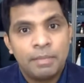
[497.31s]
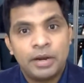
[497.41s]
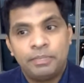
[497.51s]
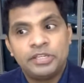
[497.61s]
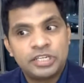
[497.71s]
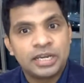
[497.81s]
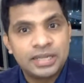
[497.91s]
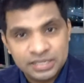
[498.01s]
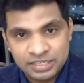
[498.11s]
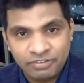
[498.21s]
but pitch deck
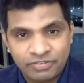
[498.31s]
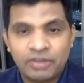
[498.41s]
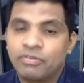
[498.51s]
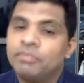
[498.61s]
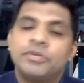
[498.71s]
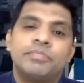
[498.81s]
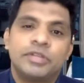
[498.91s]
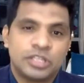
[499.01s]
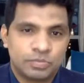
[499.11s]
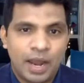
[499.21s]
is different from the
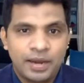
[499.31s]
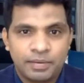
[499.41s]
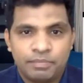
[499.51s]
business plan.